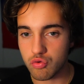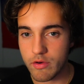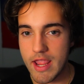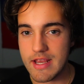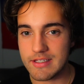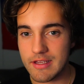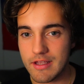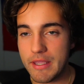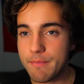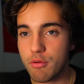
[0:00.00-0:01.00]
great
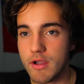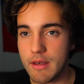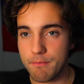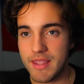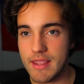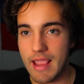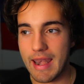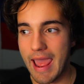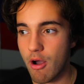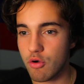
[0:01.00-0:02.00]
people can be
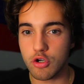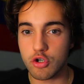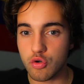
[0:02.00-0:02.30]
and how